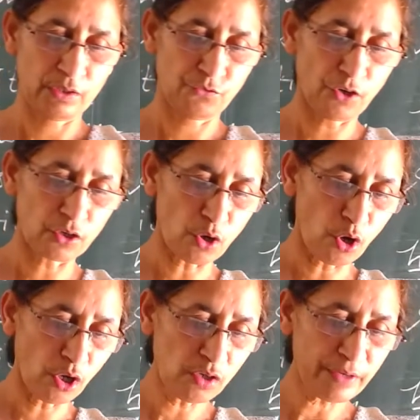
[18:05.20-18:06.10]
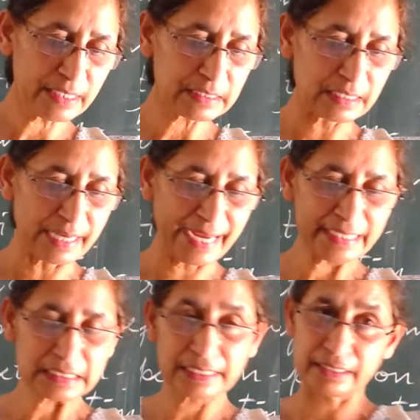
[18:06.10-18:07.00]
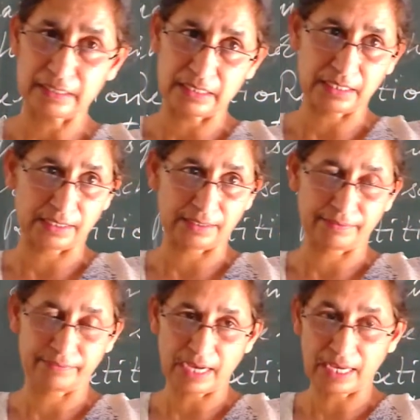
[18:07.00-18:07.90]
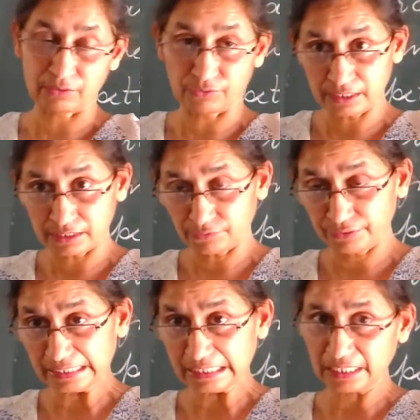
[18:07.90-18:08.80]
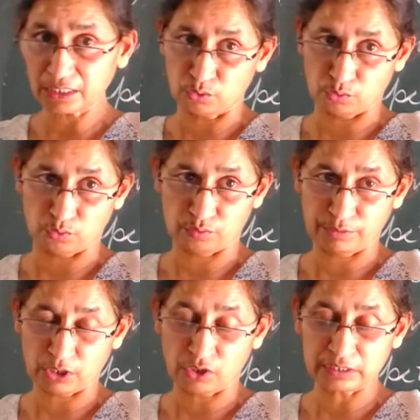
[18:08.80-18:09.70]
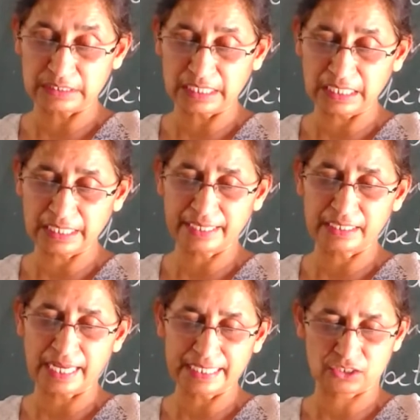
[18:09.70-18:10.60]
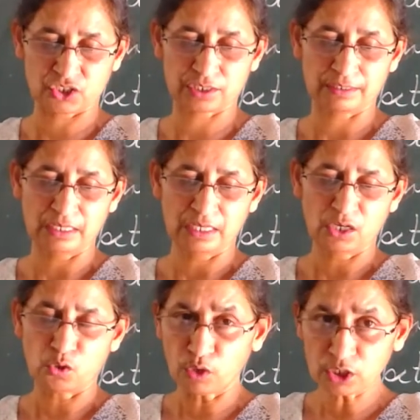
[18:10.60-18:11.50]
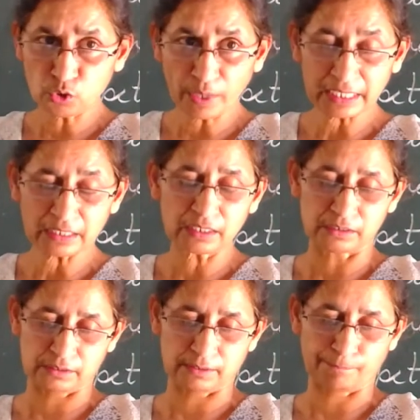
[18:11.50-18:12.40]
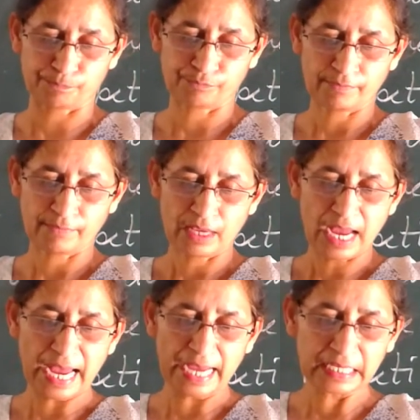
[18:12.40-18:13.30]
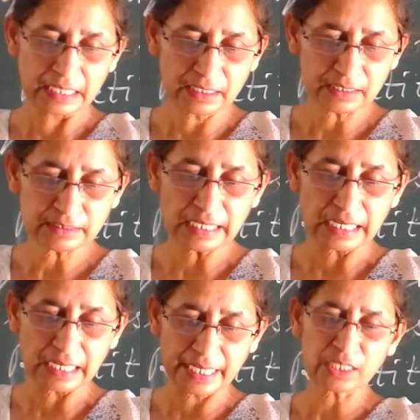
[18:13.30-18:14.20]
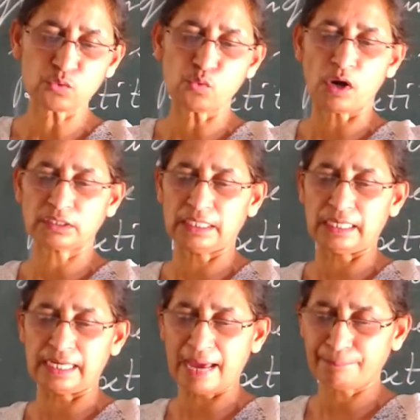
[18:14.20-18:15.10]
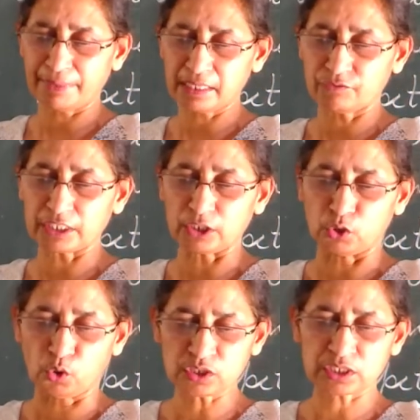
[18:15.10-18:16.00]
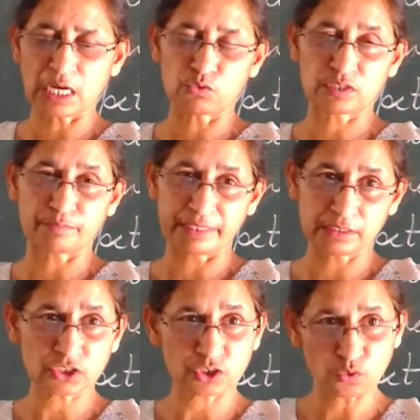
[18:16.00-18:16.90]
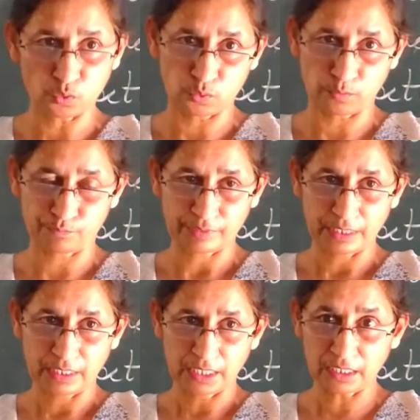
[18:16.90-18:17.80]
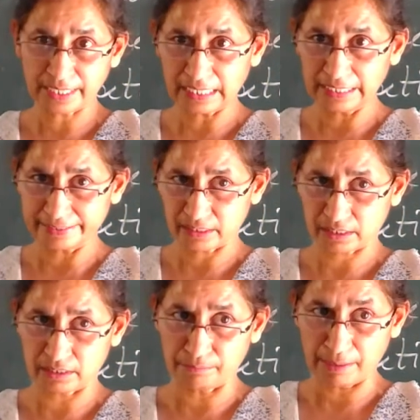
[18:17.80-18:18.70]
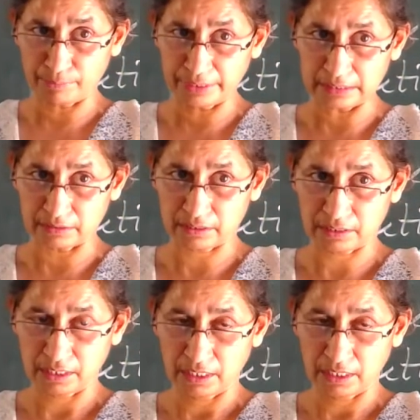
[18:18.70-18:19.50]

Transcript: for always night and day. I will definitely go, because day and night, what do I hear? I hear the lake water lapping with low sounds by the shore. He recollects the memories